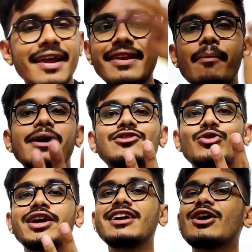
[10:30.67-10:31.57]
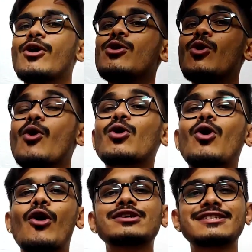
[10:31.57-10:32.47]
Number three, low
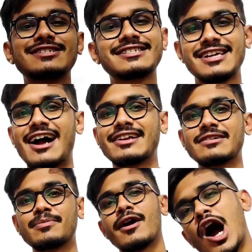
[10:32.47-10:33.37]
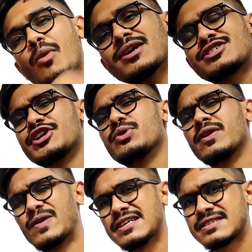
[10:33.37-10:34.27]
cost startup. How much did you
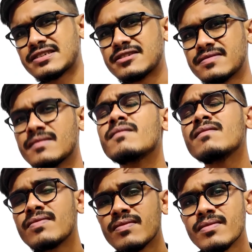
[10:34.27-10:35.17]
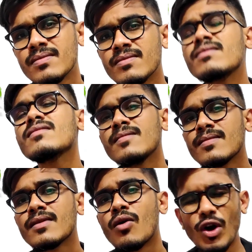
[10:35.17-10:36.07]
invest? Hmm? Hmm?
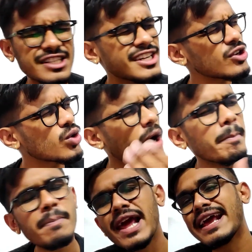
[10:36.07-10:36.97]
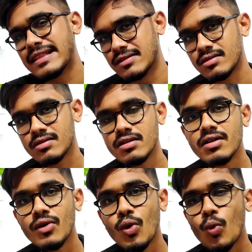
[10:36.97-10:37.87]
What is there to complain?
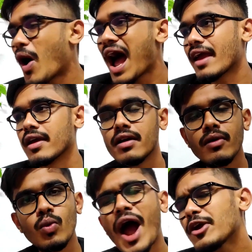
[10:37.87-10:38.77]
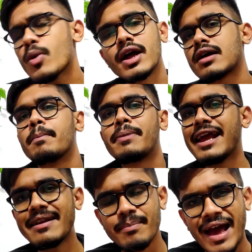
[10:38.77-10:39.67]
Why? Why you wanna
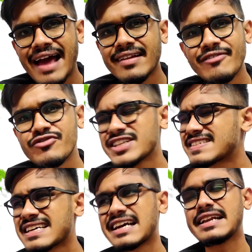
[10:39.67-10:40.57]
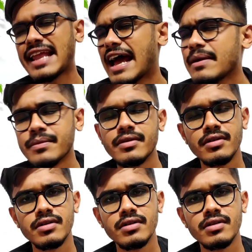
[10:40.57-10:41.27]
complain, man? Every single time.